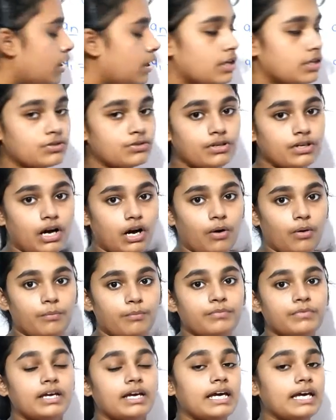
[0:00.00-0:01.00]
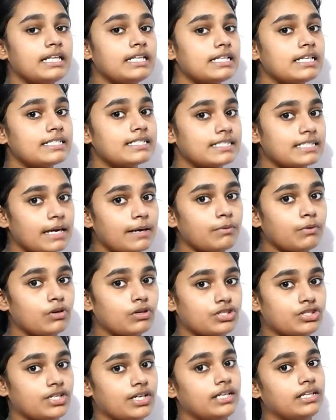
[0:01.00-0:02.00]
So now, in the same
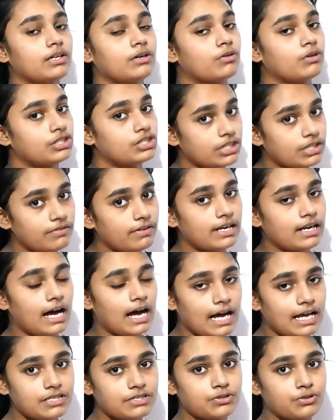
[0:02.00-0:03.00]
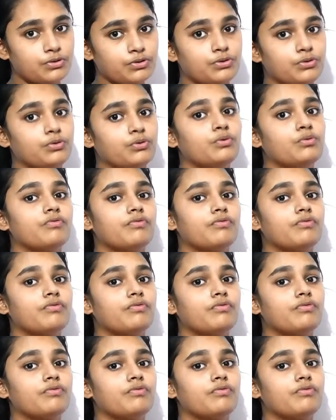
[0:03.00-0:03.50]
question, the question will ask to you,